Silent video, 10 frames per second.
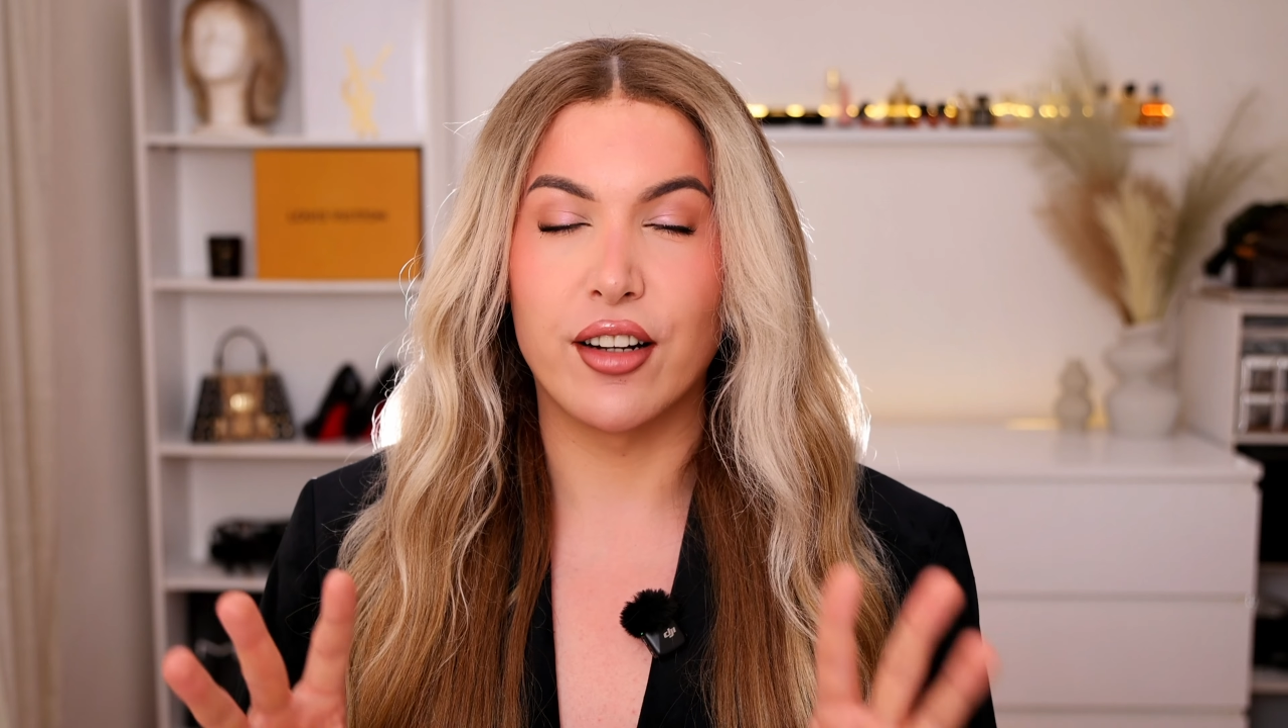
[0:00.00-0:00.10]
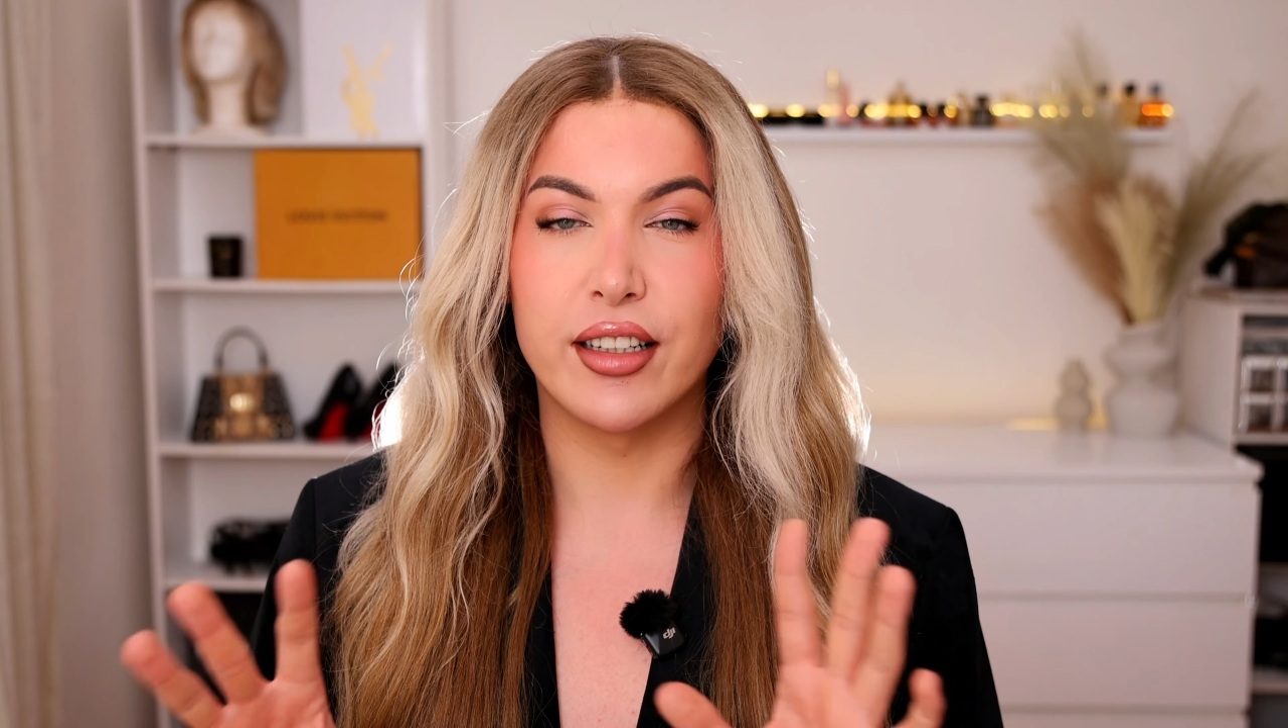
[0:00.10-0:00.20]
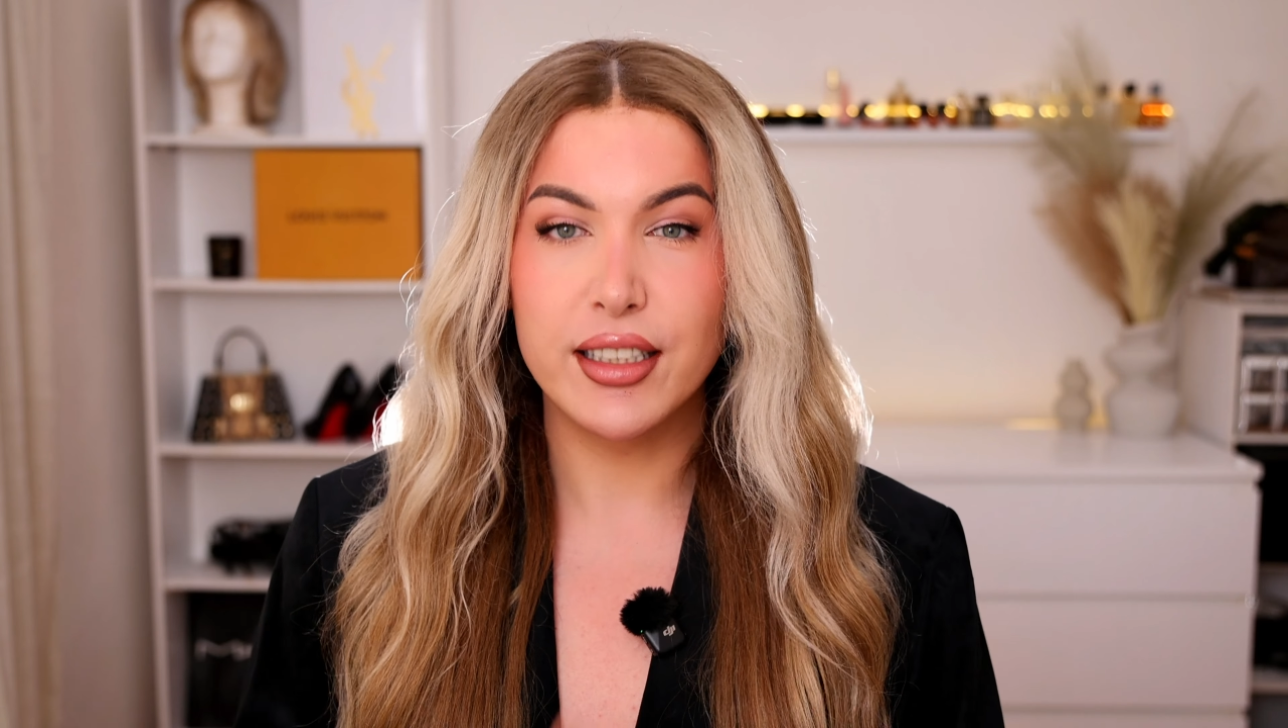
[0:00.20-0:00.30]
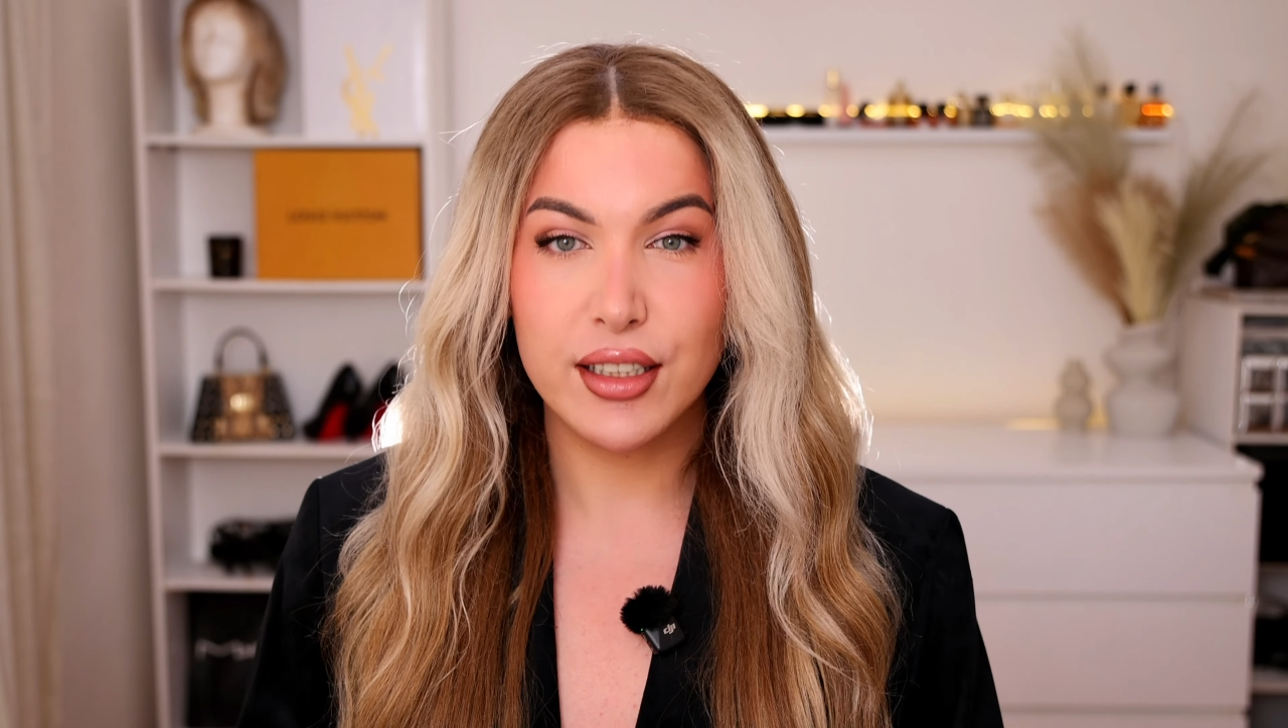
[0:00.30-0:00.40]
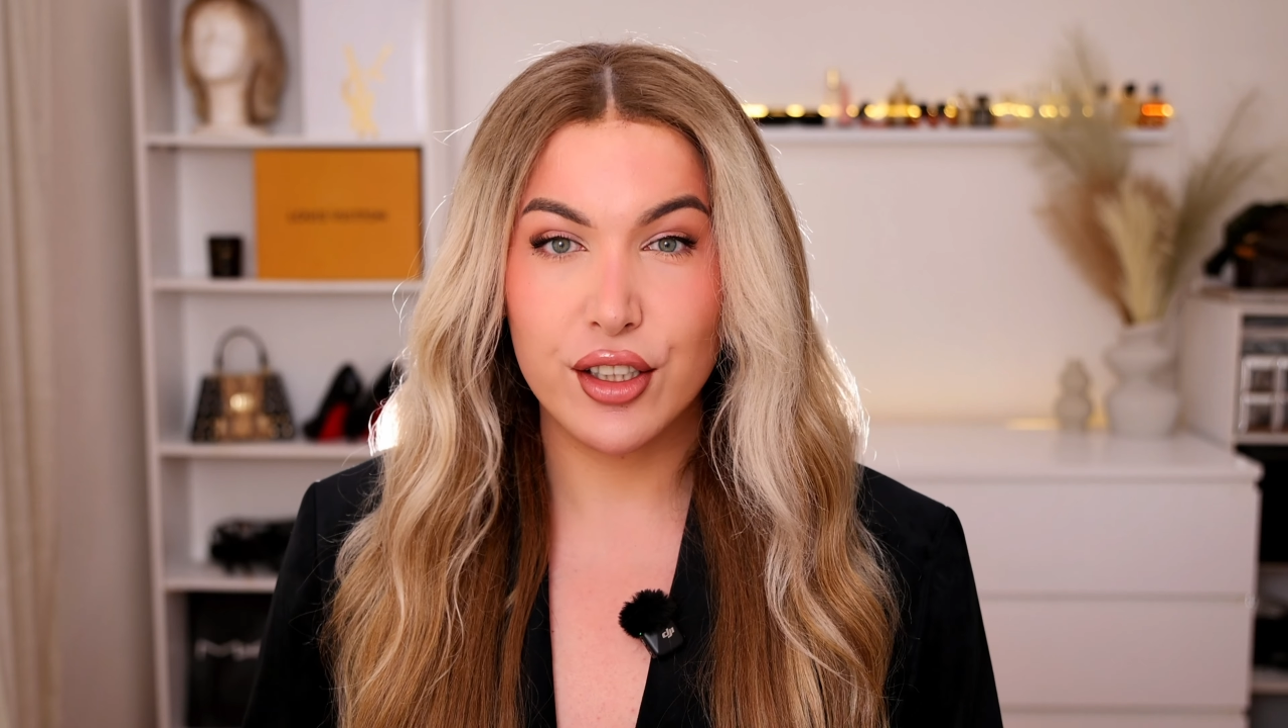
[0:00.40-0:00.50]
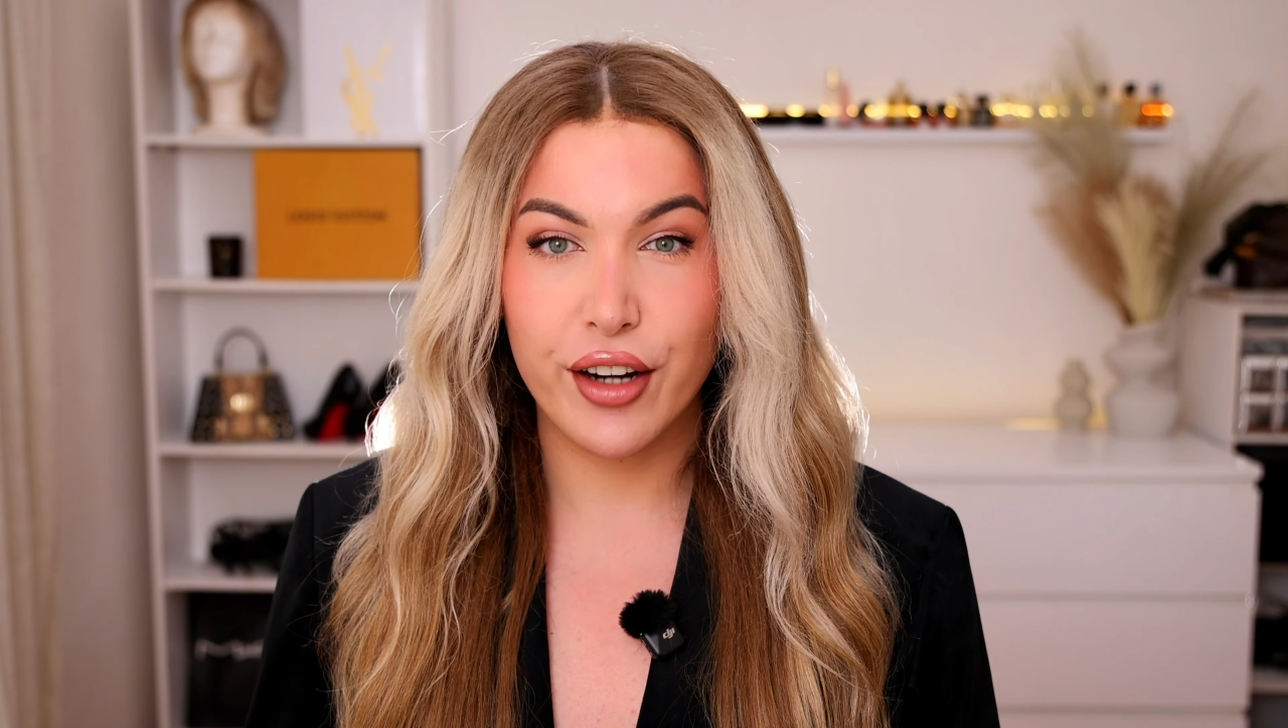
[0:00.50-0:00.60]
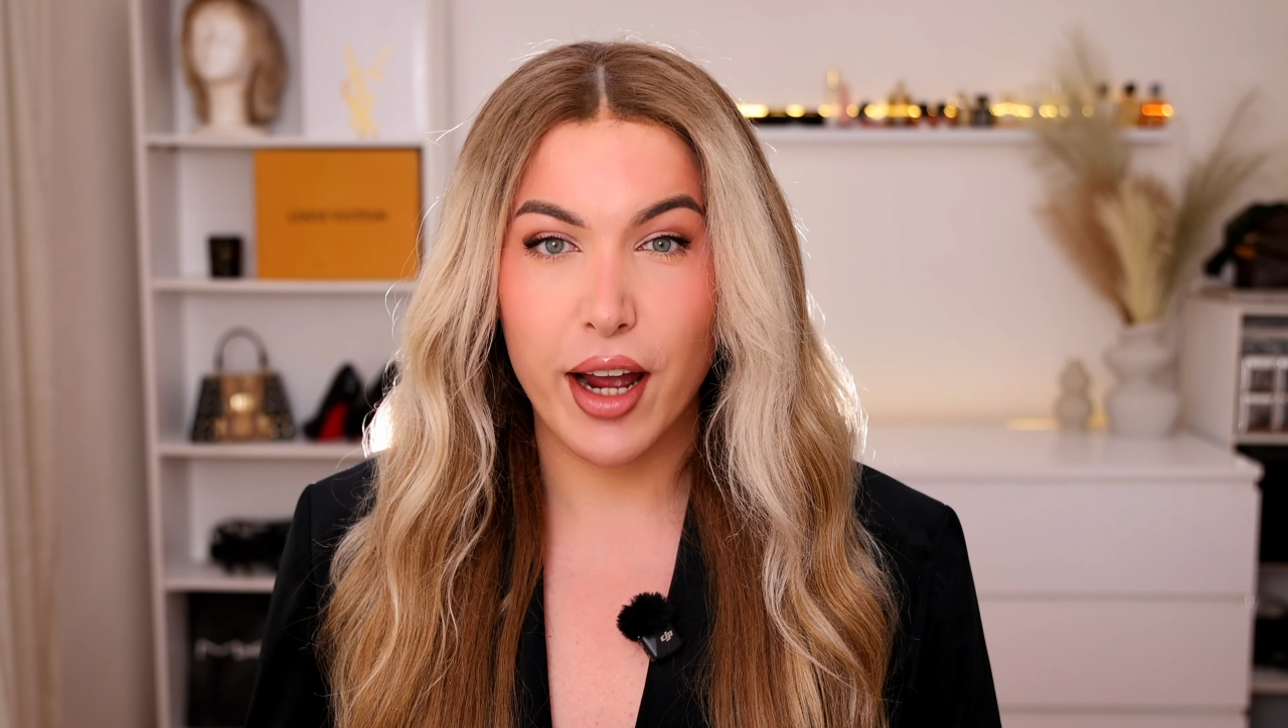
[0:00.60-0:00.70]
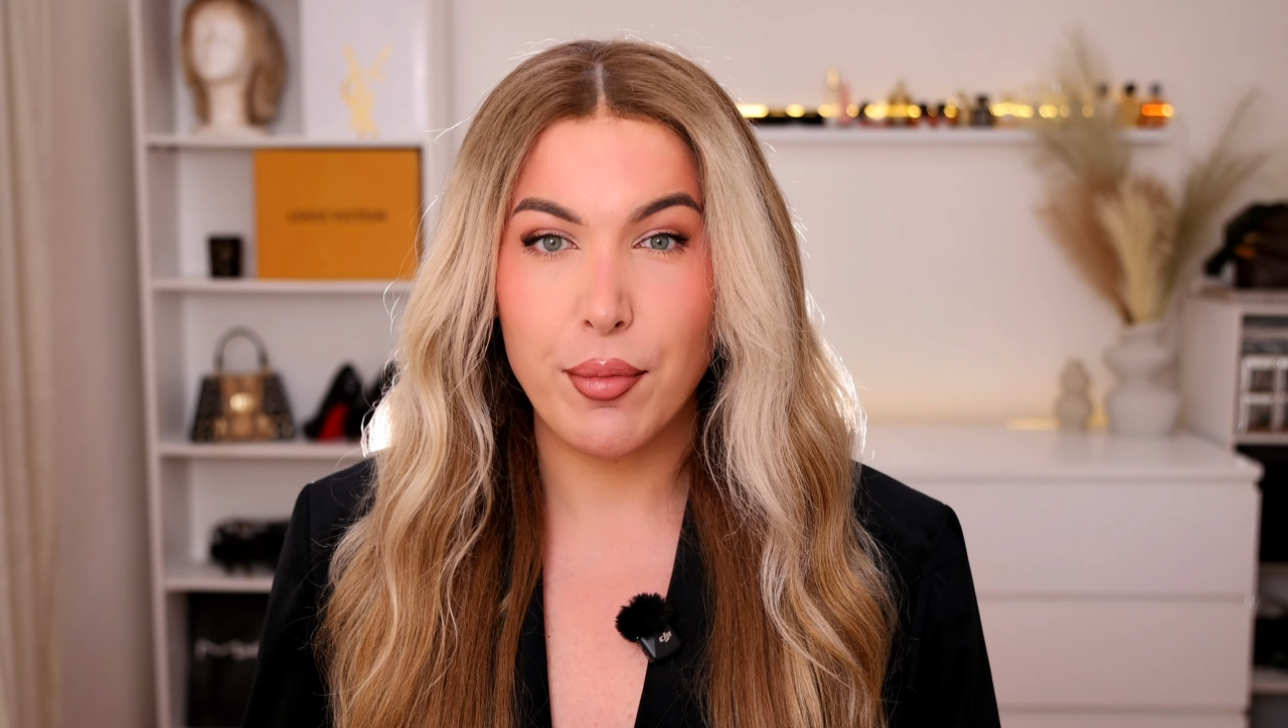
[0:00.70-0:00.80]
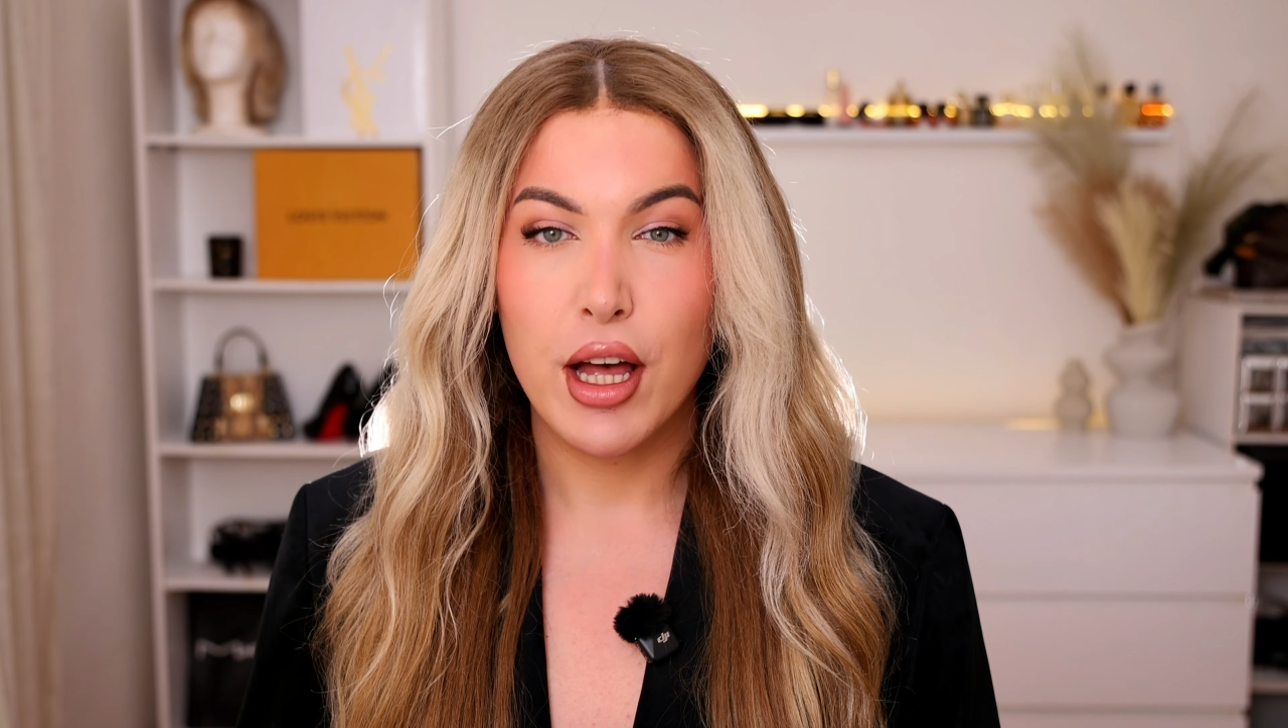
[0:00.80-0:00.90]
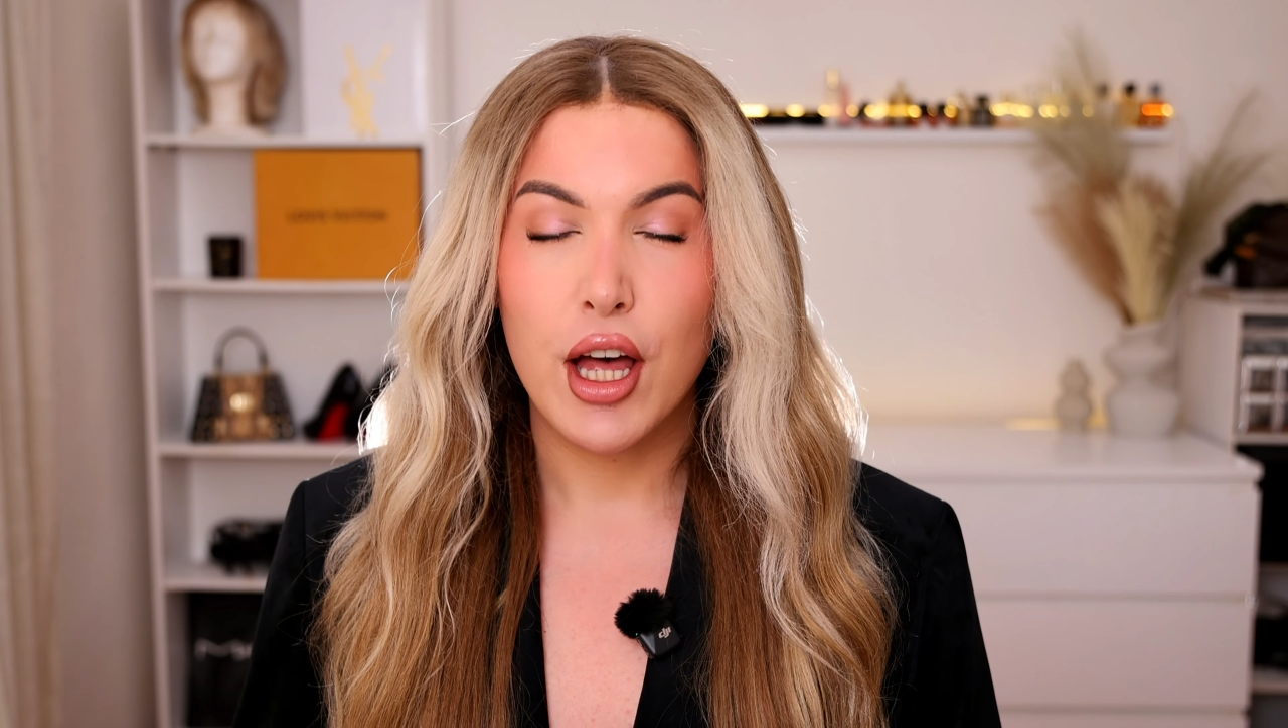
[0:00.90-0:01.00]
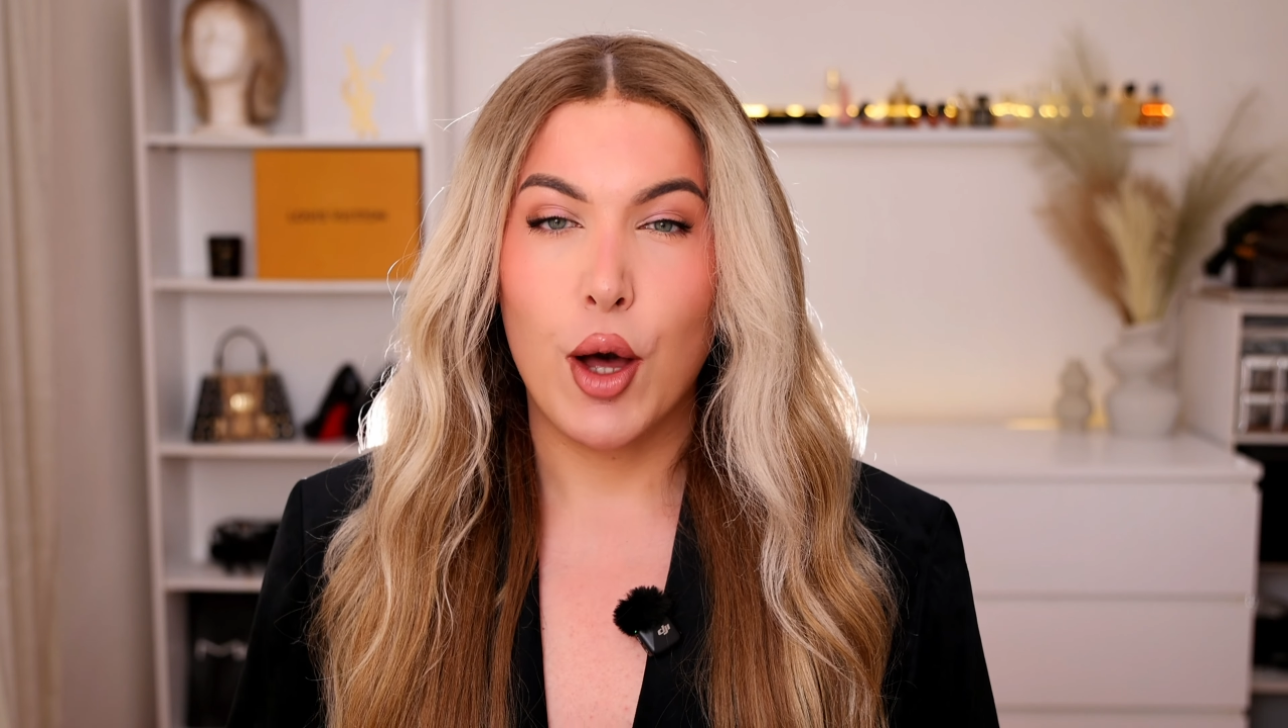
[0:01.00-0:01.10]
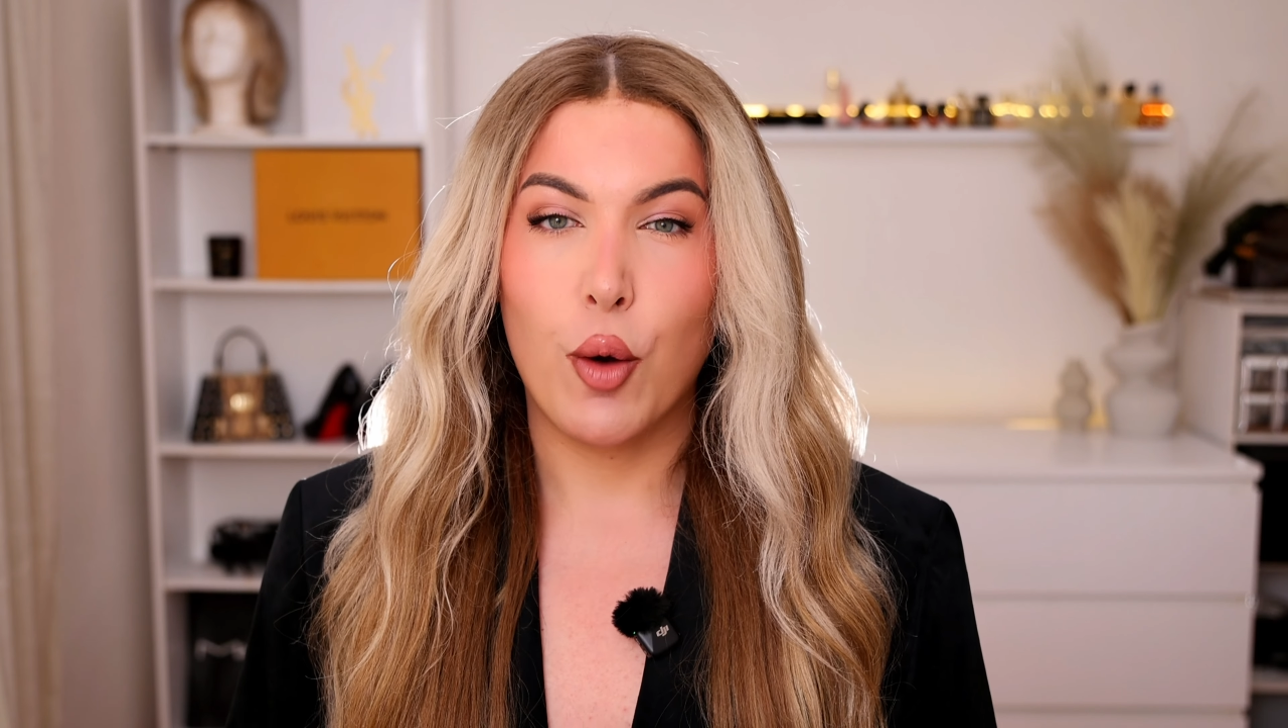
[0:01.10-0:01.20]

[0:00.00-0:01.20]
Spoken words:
and on Instagram